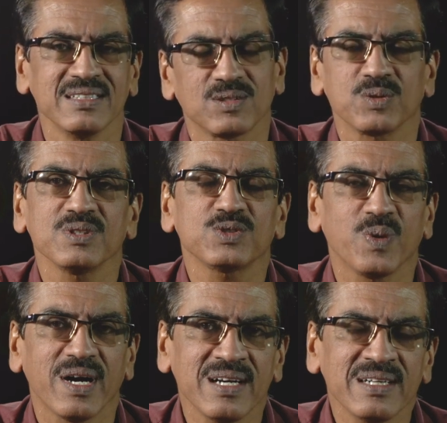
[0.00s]
So, this
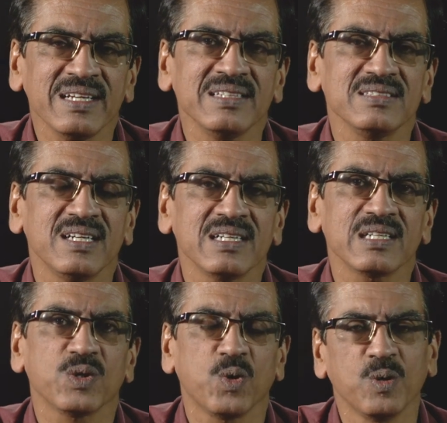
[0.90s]
quarantine is done
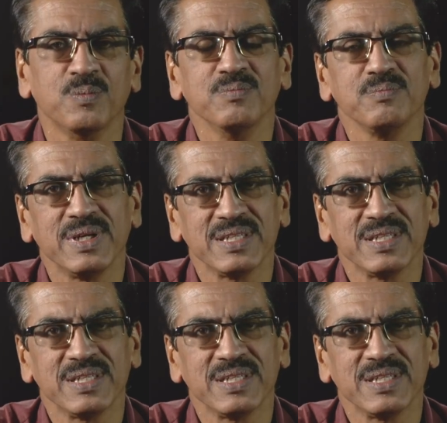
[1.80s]
at home